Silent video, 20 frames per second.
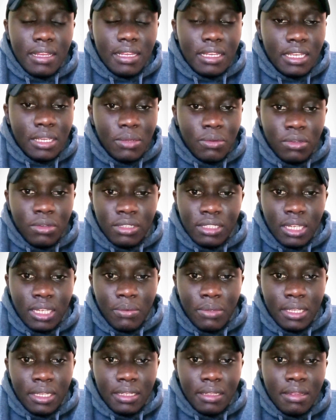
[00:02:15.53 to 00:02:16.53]
He walks
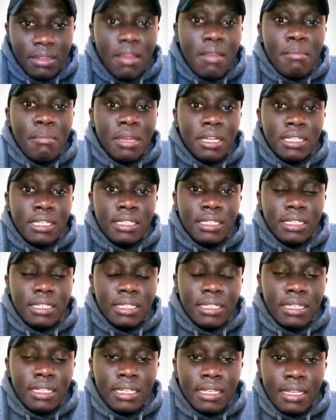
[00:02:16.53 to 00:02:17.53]
away. But
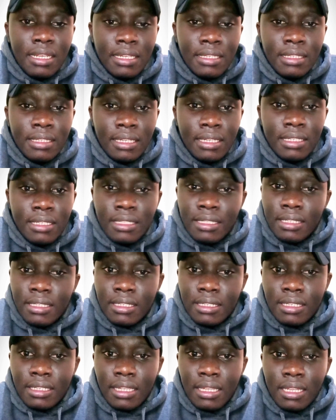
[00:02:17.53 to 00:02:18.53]
is
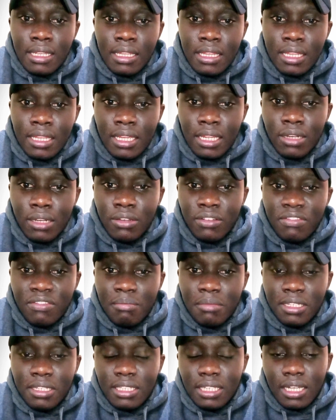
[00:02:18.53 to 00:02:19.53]
this the end of
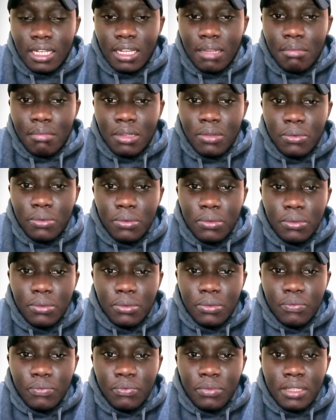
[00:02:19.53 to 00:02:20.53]
Mr.
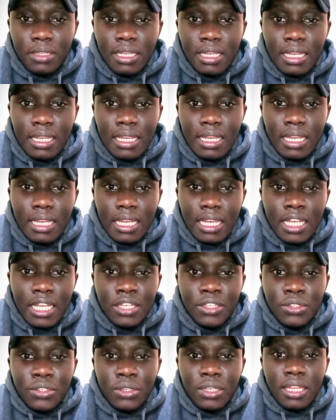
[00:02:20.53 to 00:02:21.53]
Kamau
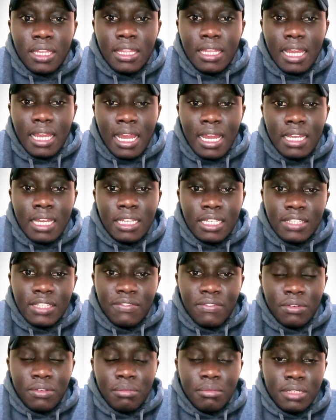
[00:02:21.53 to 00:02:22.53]
enjoying the earnings
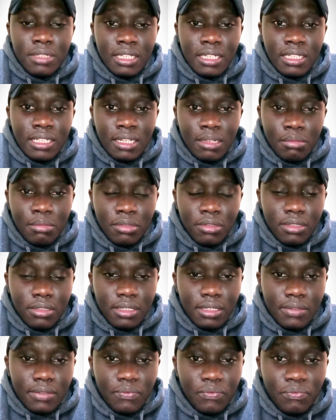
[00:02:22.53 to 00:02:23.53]
from treasury
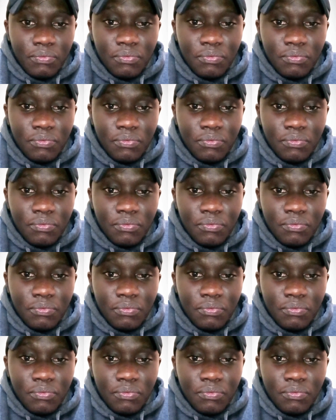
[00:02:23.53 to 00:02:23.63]
bonds?